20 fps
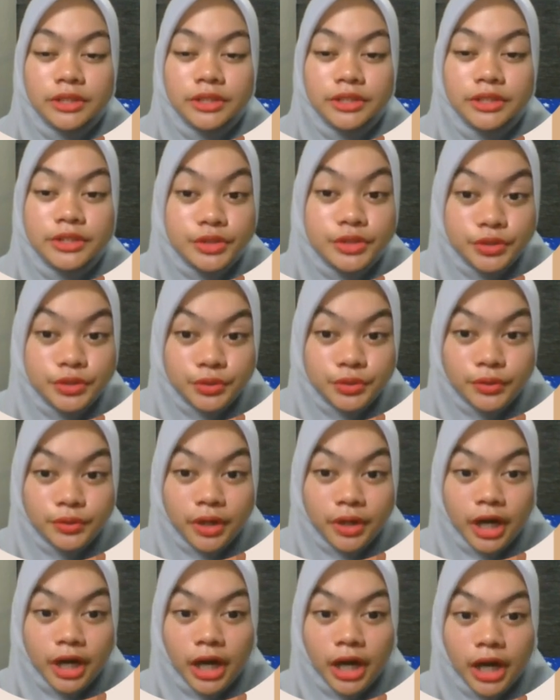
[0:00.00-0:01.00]

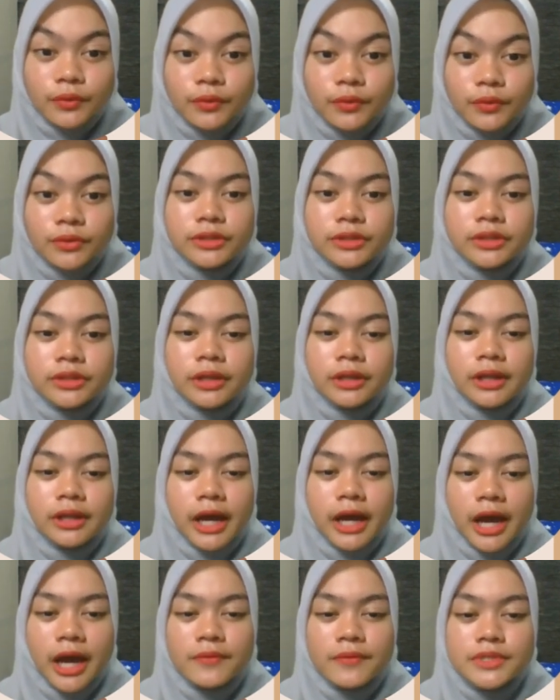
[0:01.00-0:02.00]
throughout their lives,